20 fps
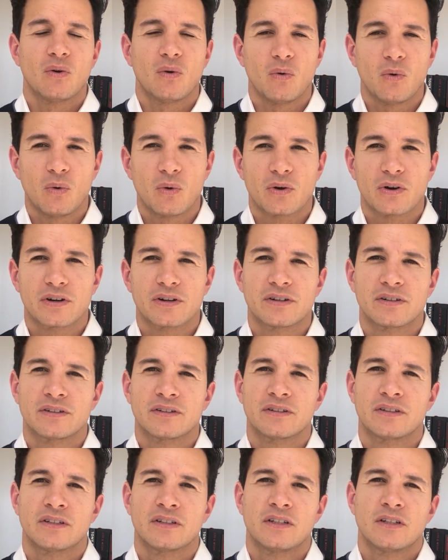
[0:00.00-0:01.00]

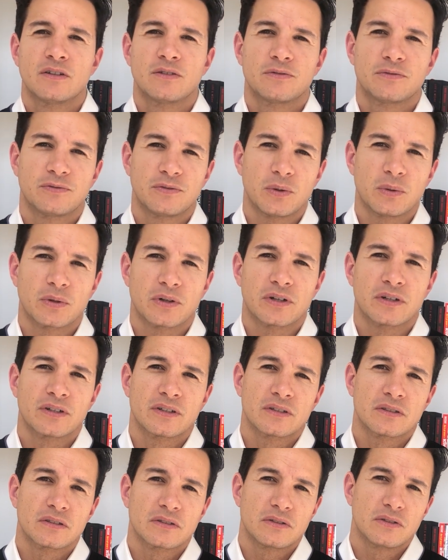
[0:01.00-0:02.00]
Or four,